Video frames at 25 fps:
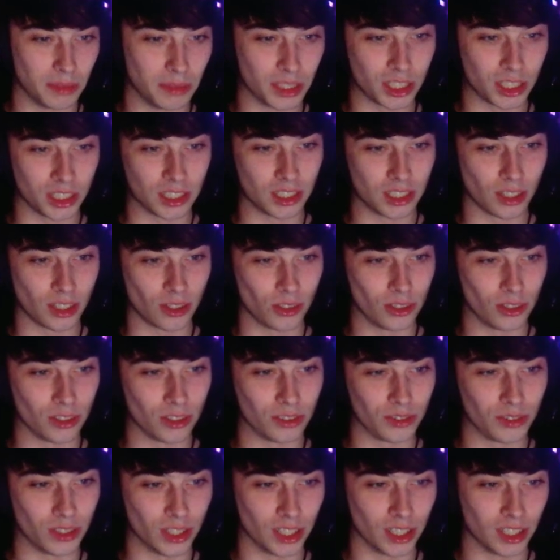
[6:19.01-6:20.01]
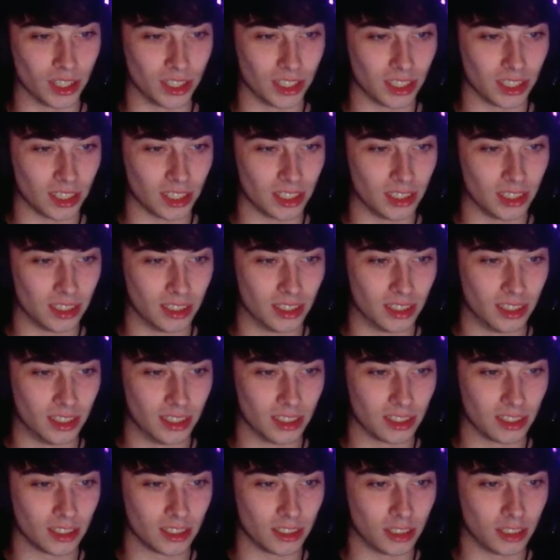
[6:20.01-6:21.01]
mission to Lord Ferd.
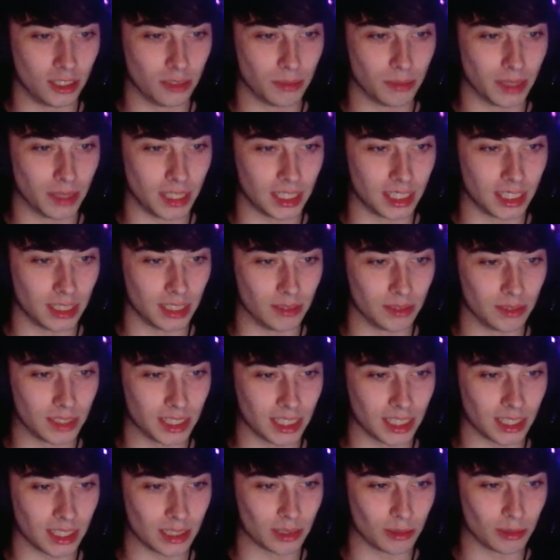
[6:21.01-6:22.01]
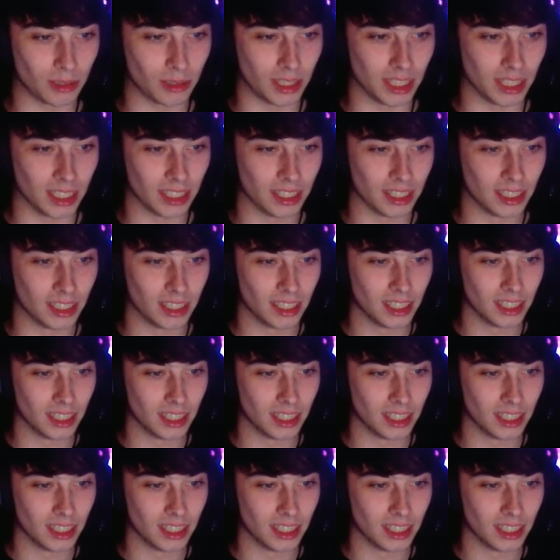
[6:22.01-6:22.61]
Don't you make Team 6 wait.